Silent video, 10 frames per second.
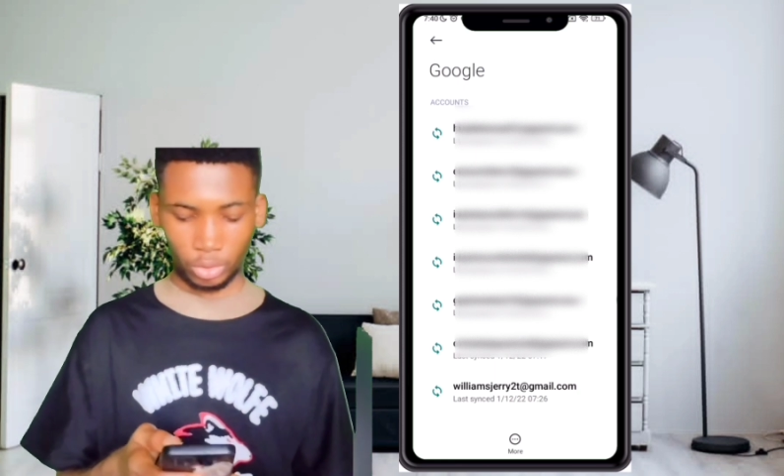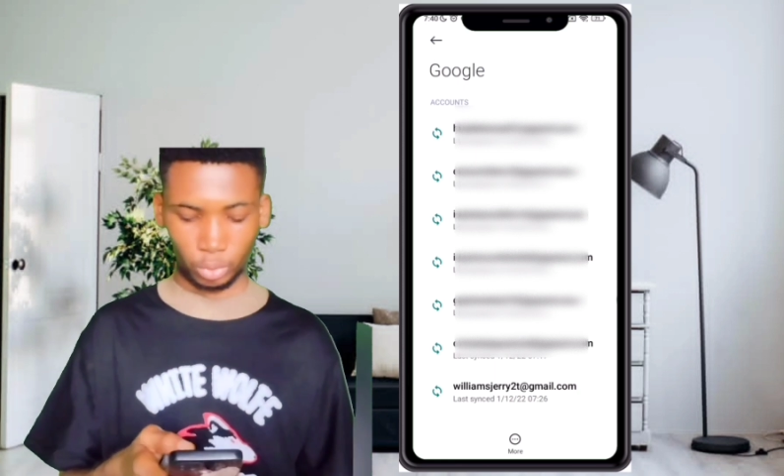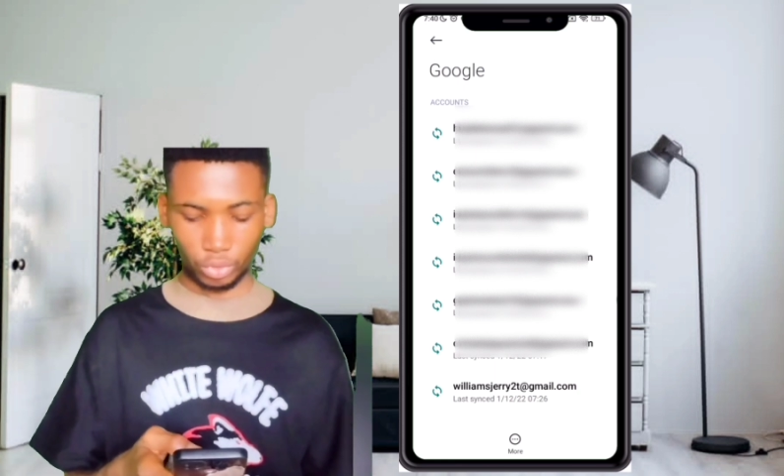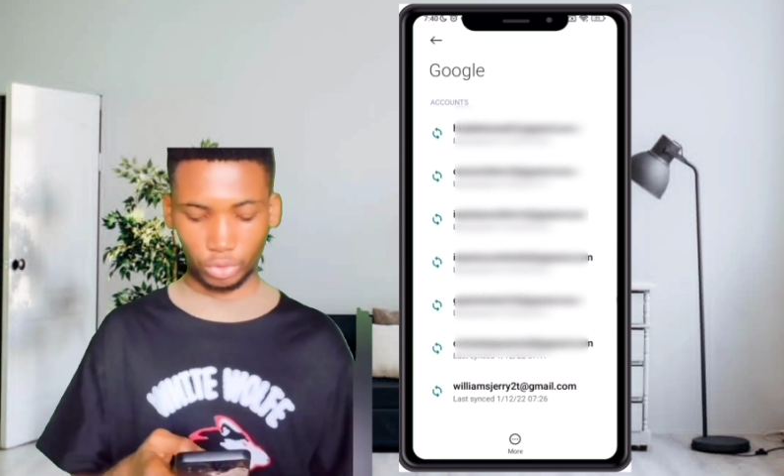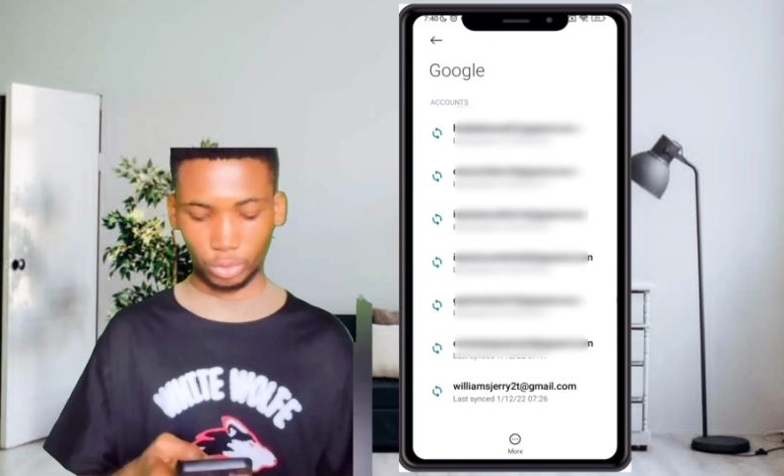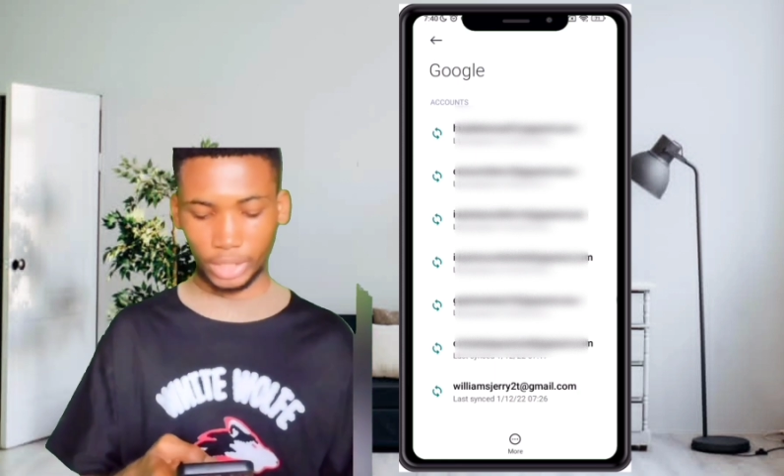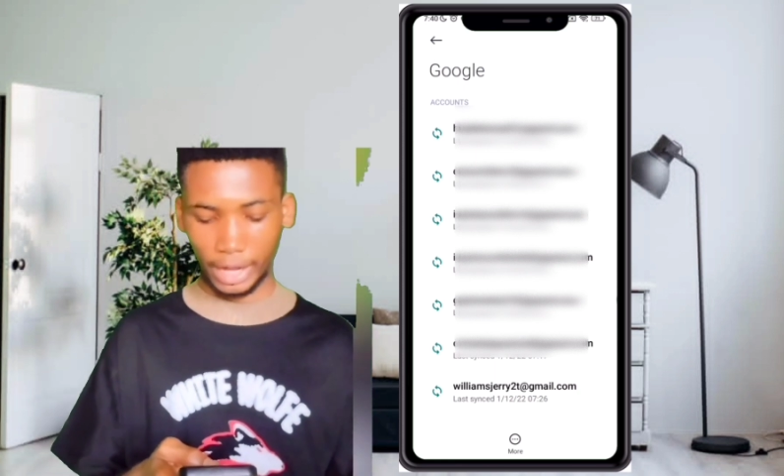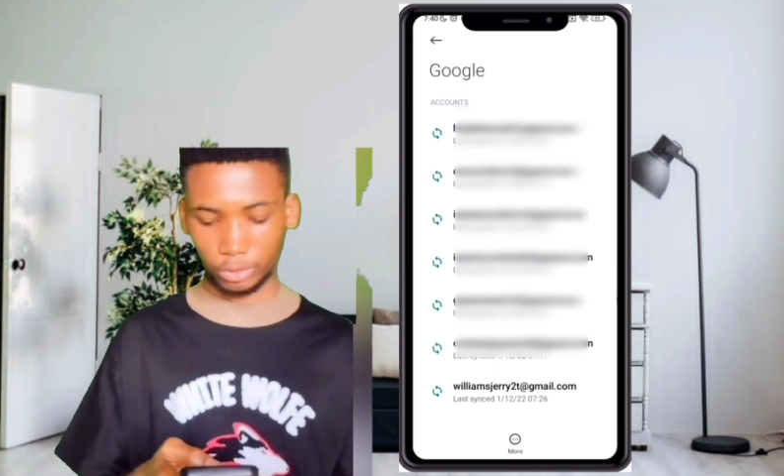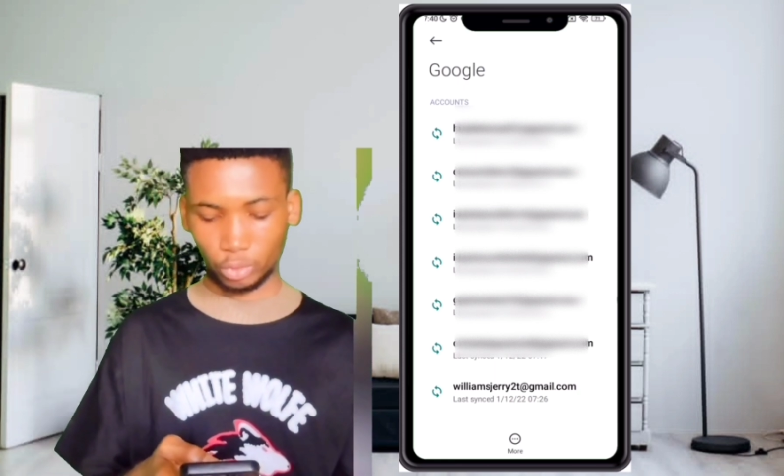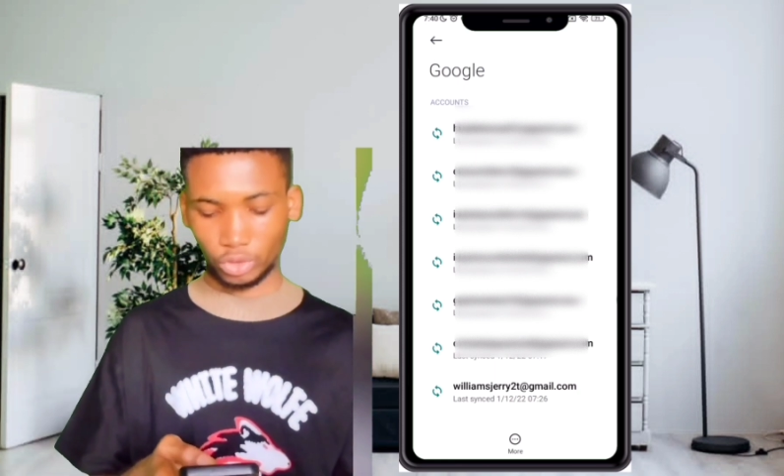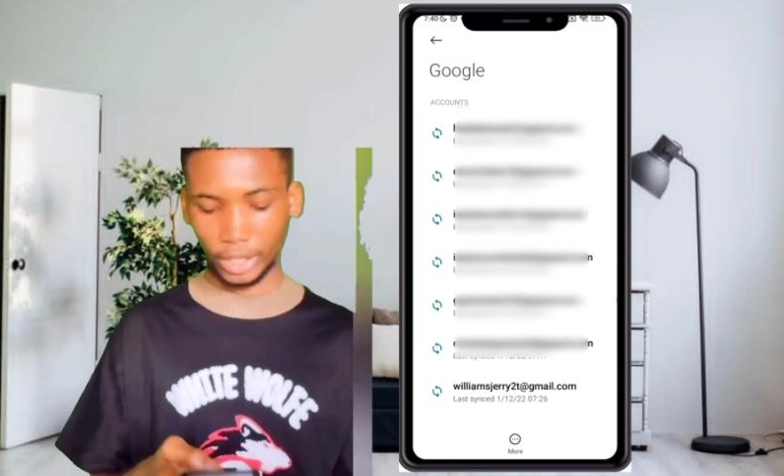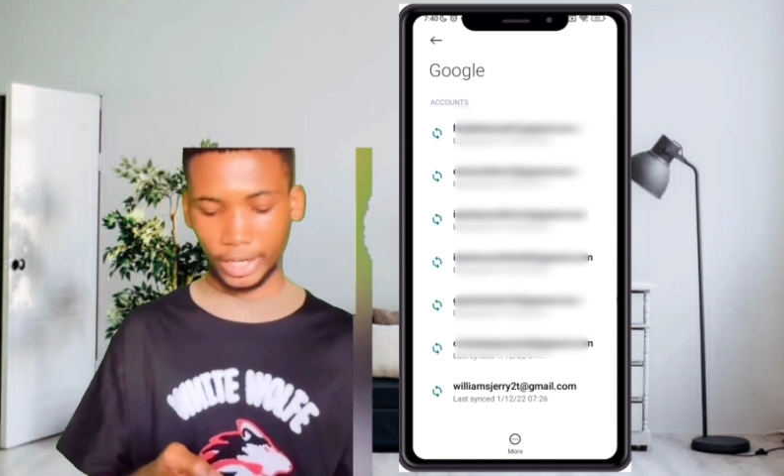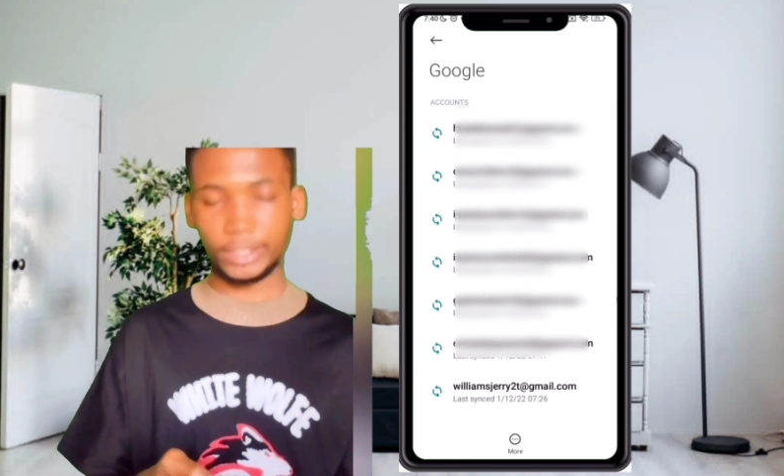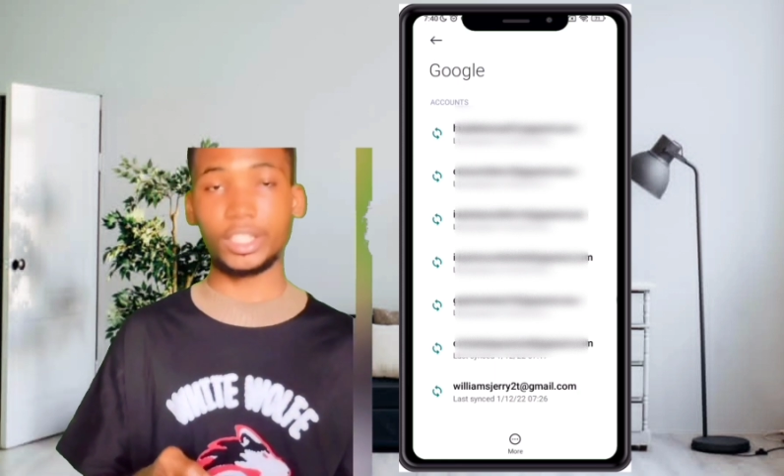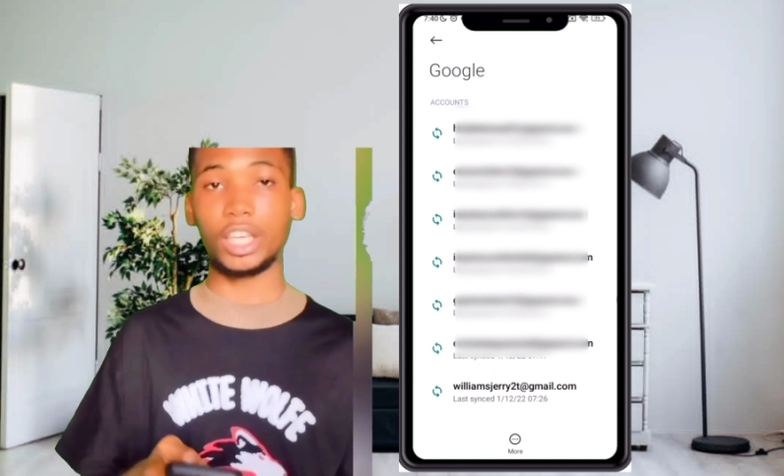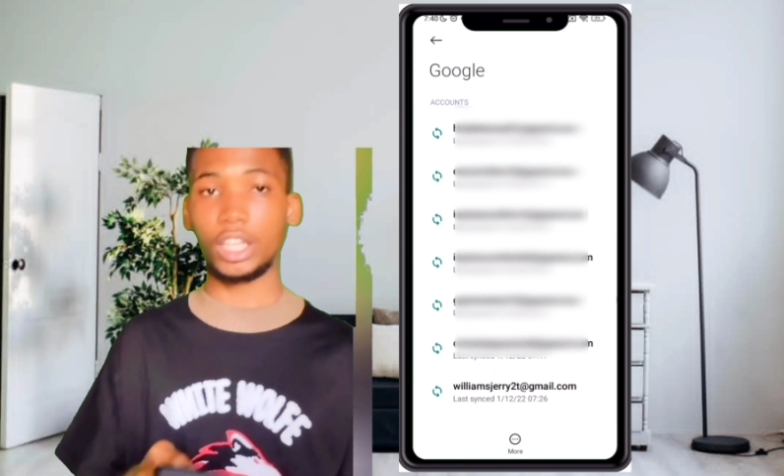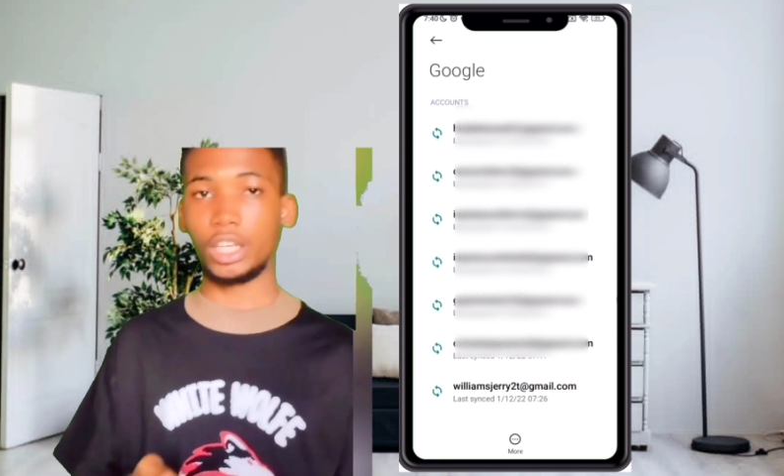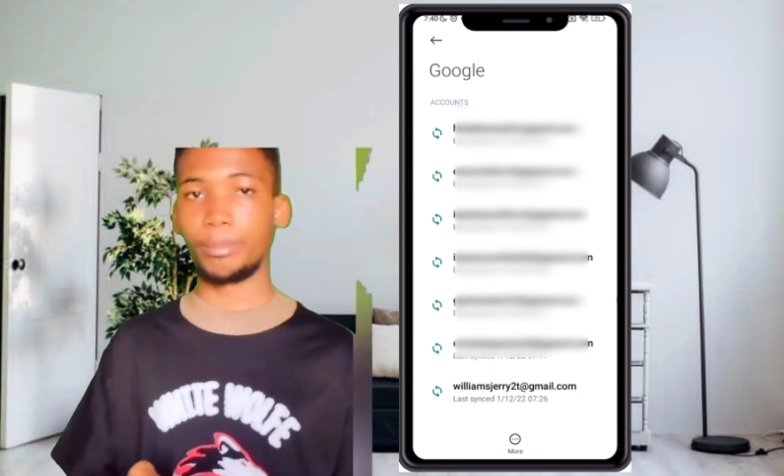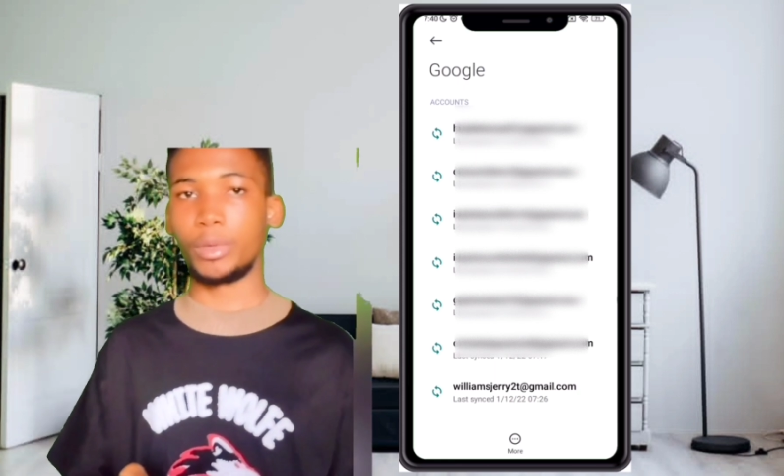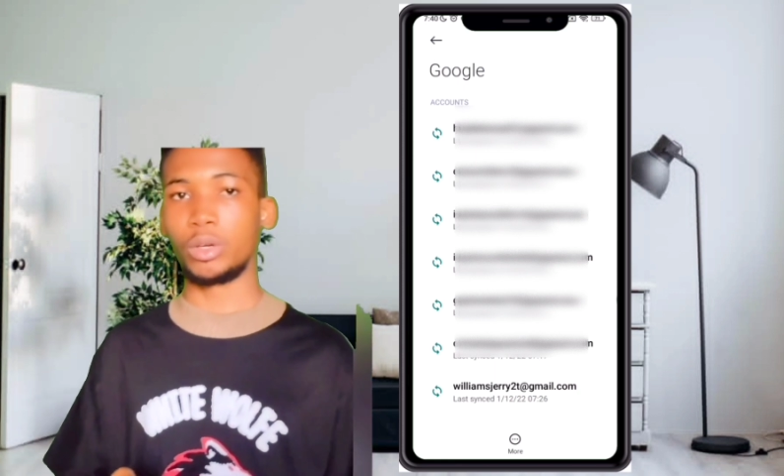you select the
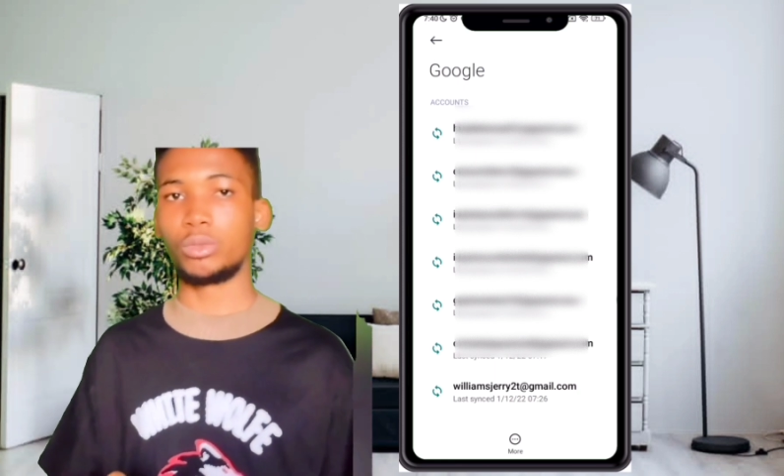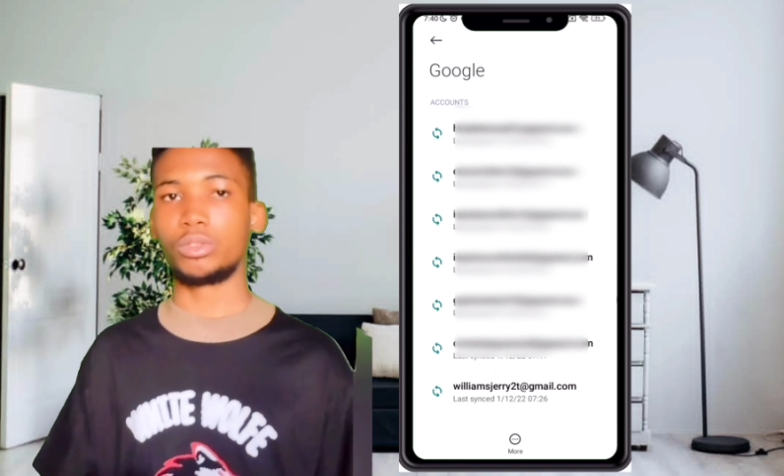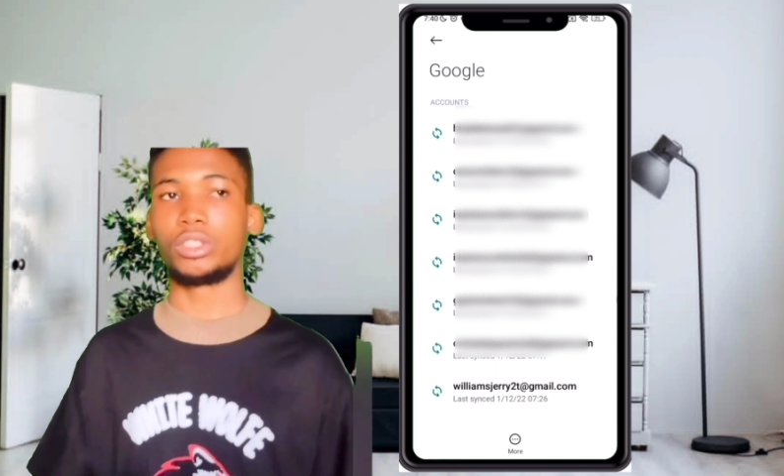email,